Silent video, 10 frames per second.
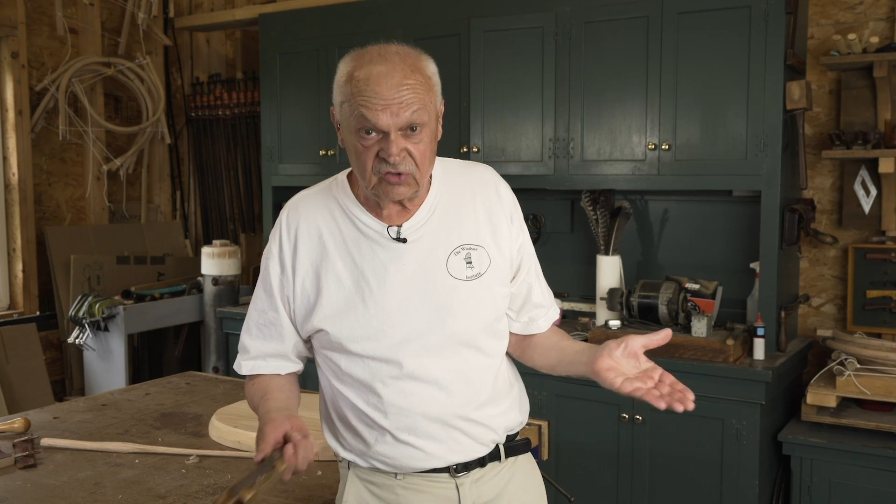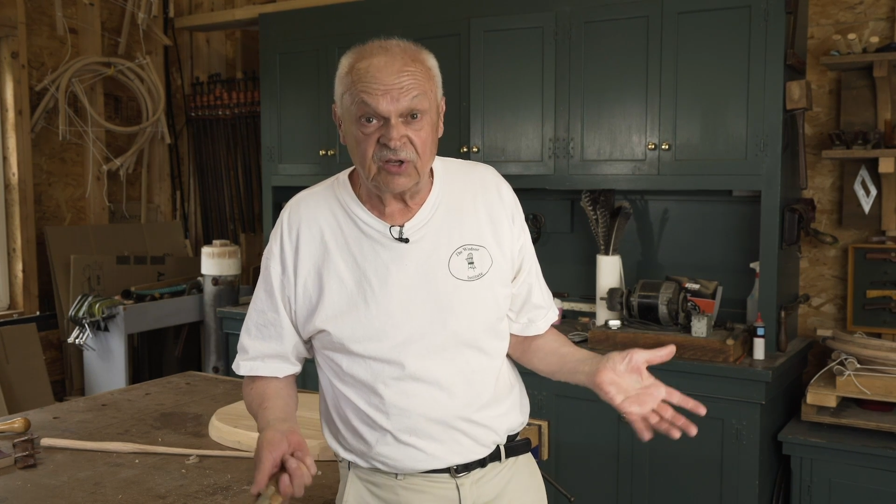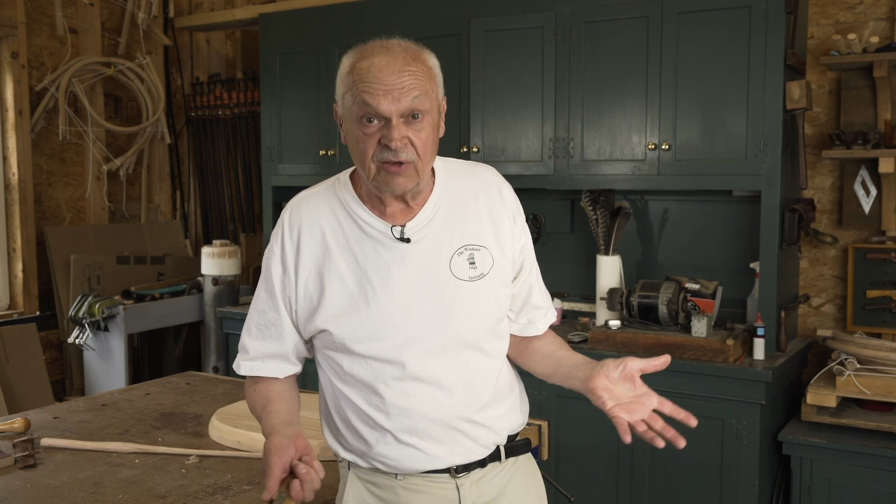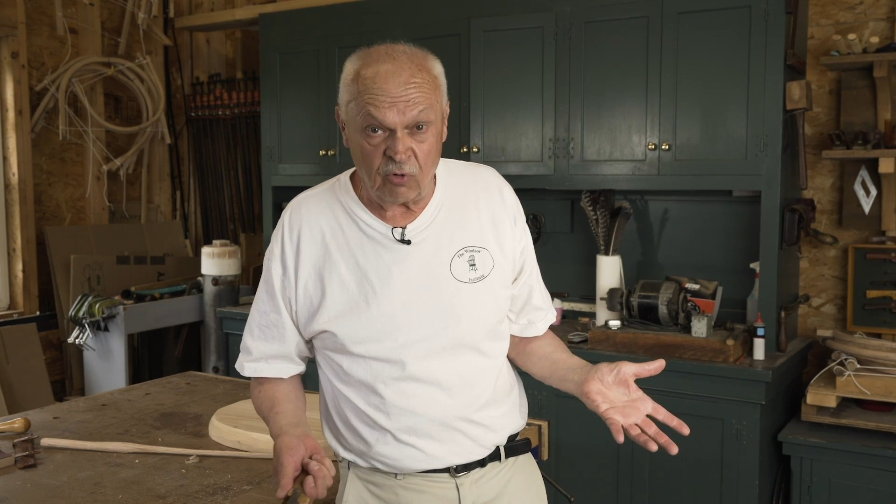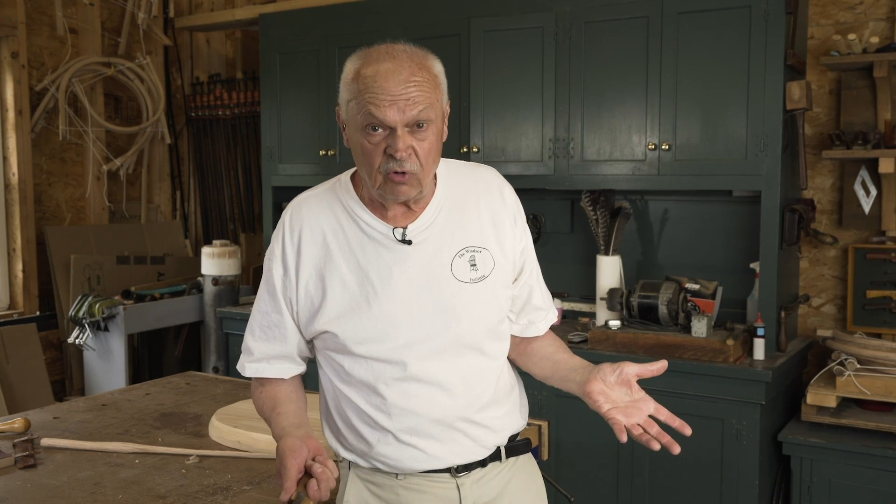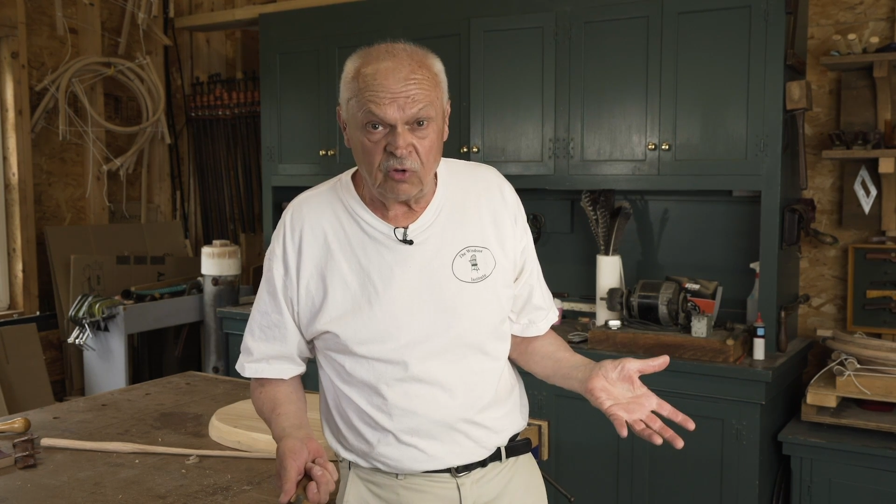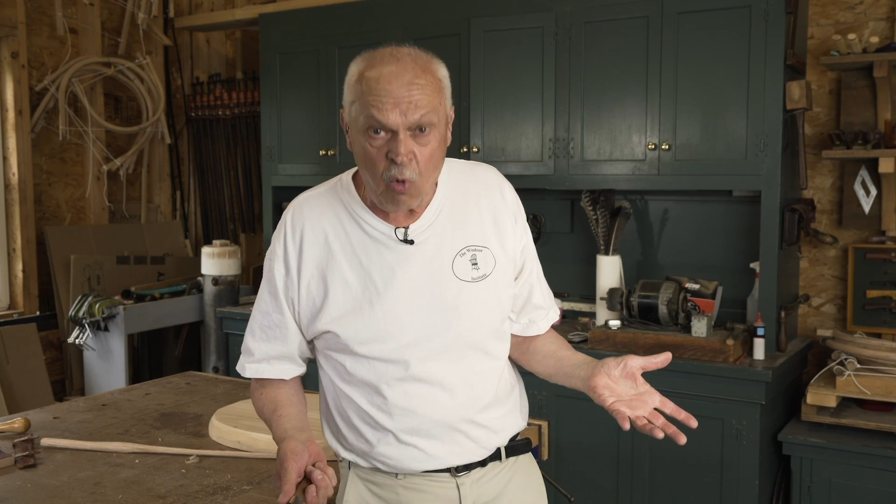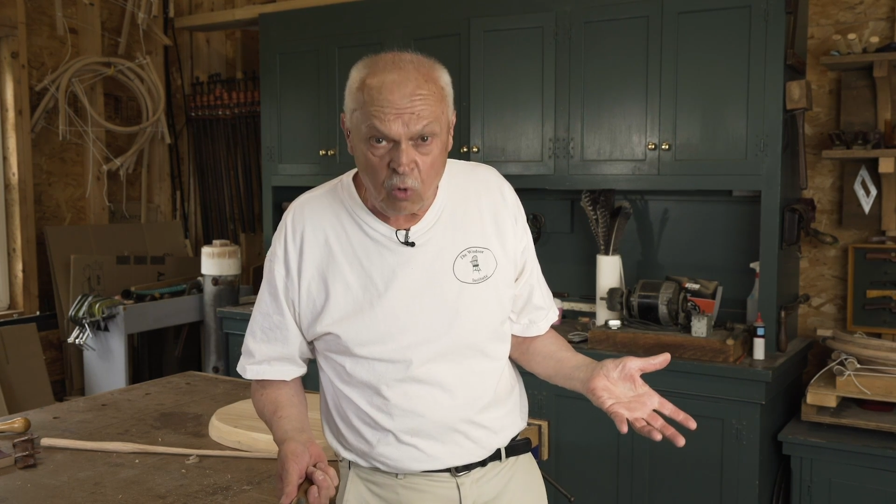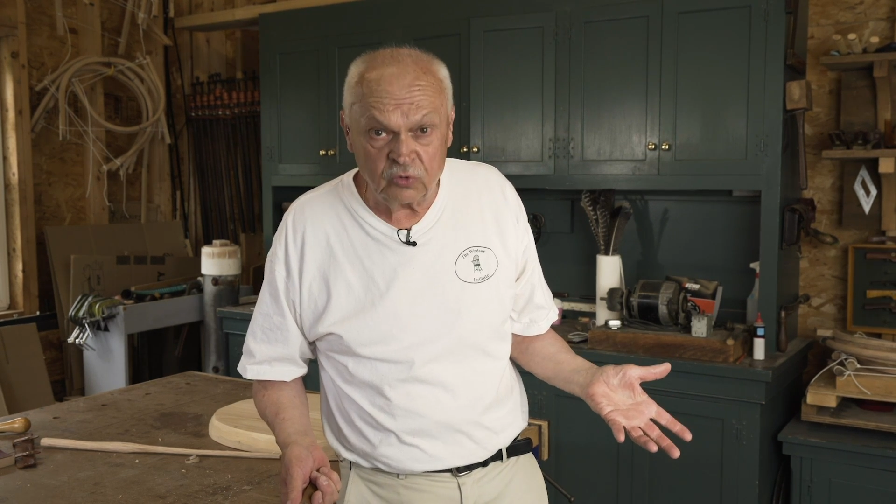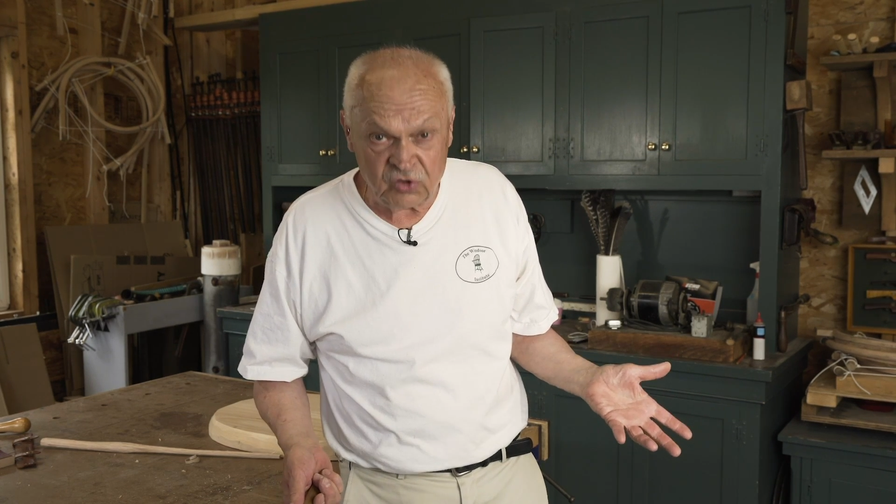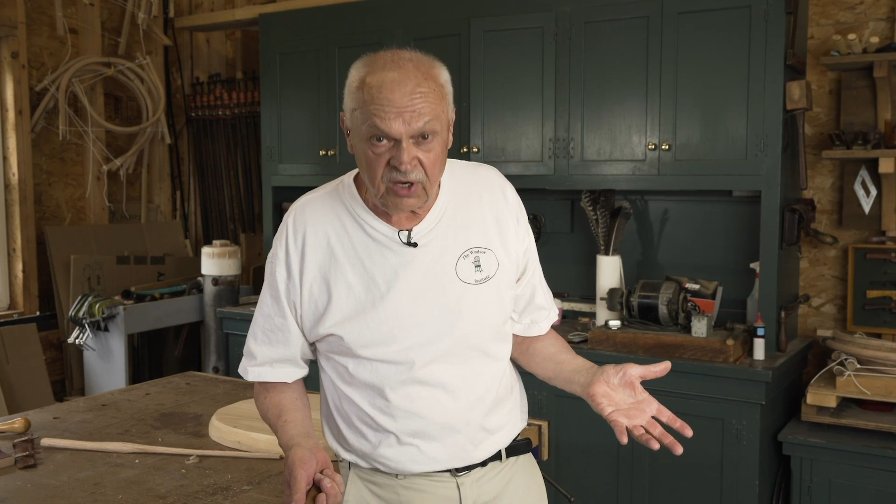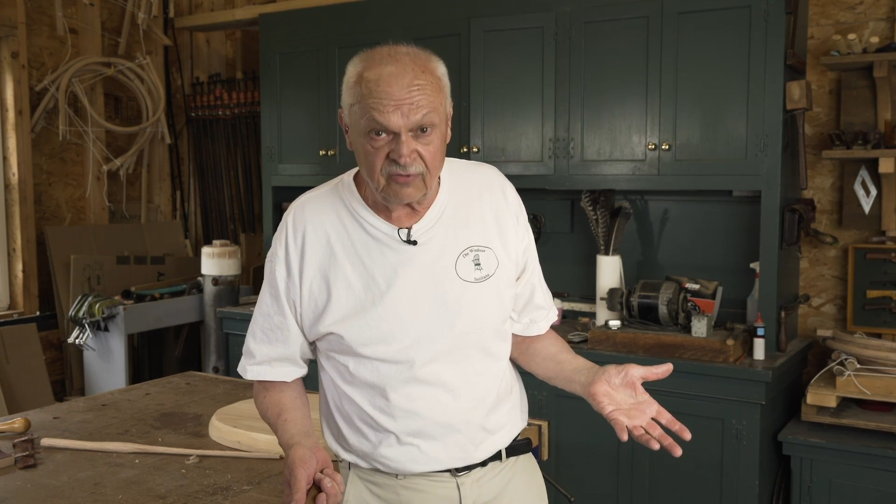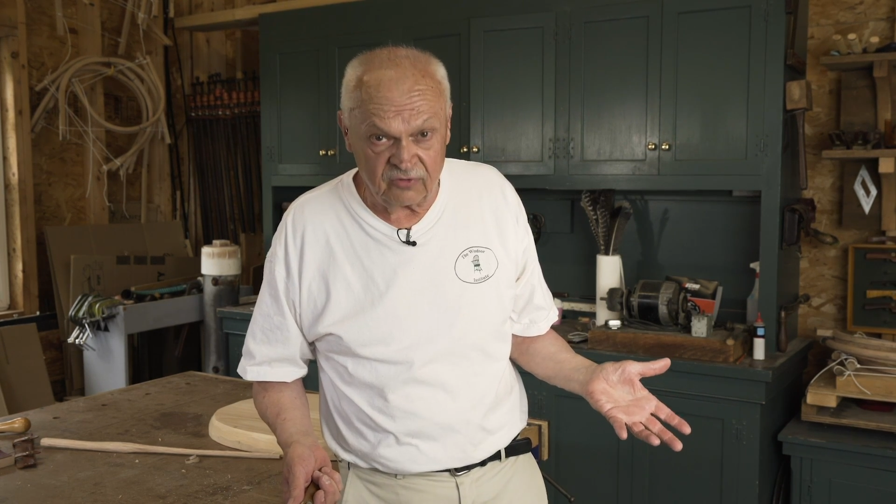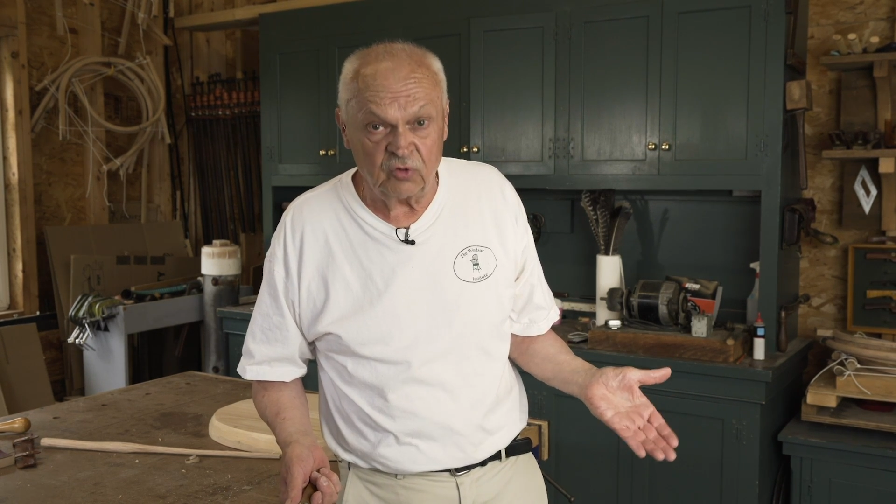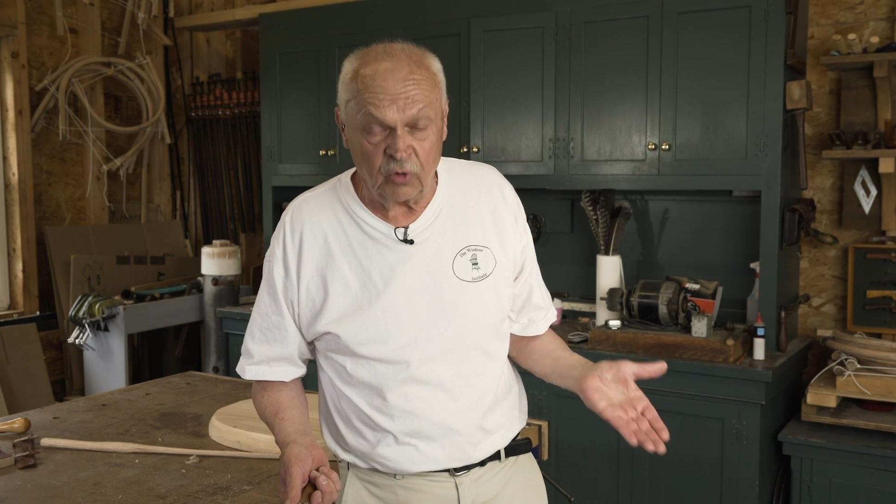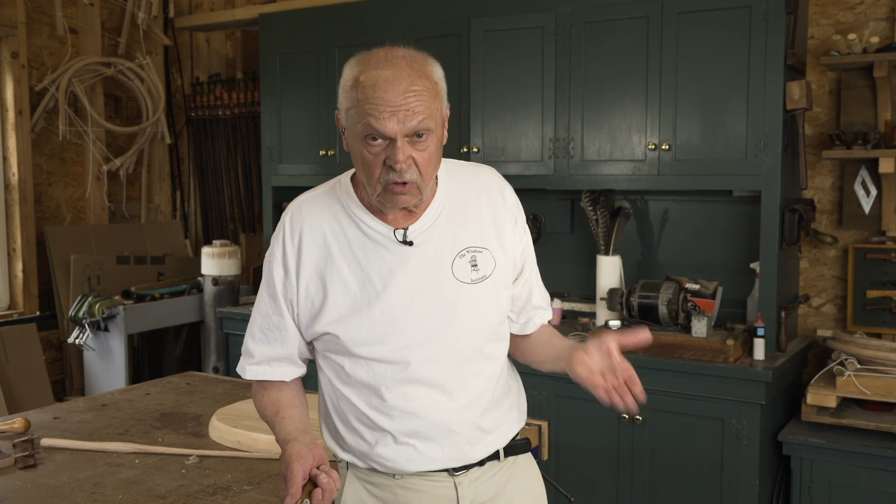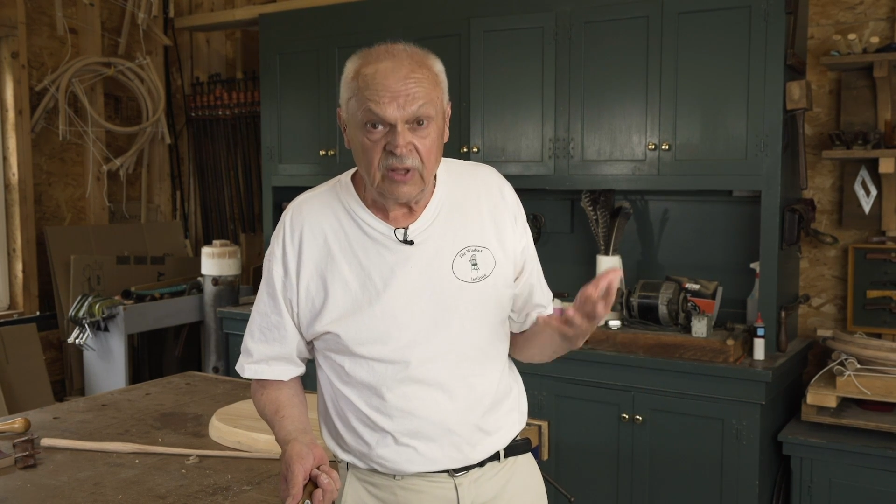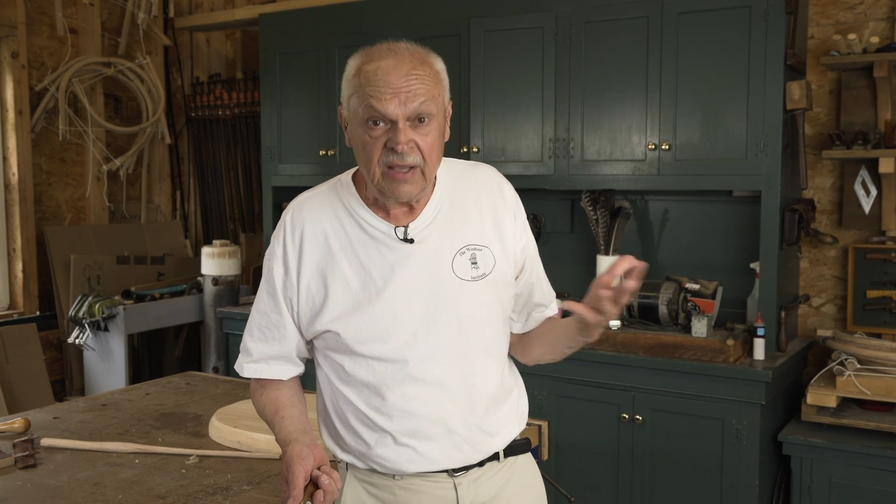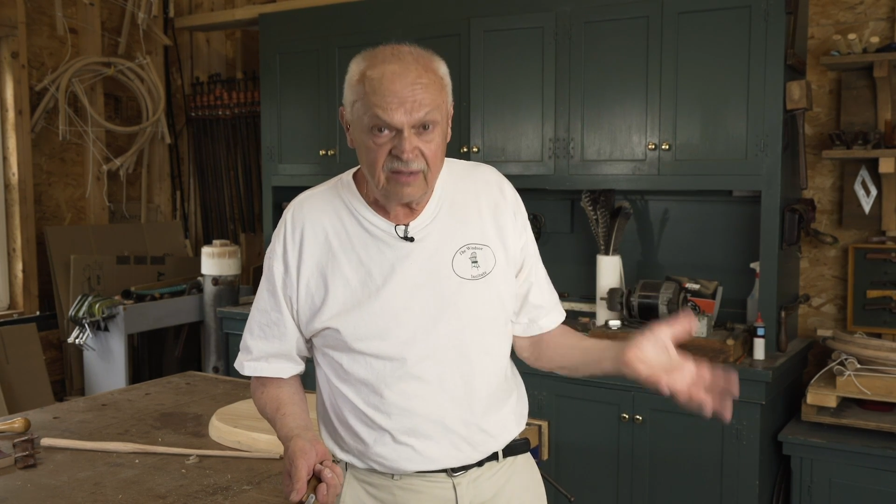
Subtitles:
Just think of all the holes you have to drill.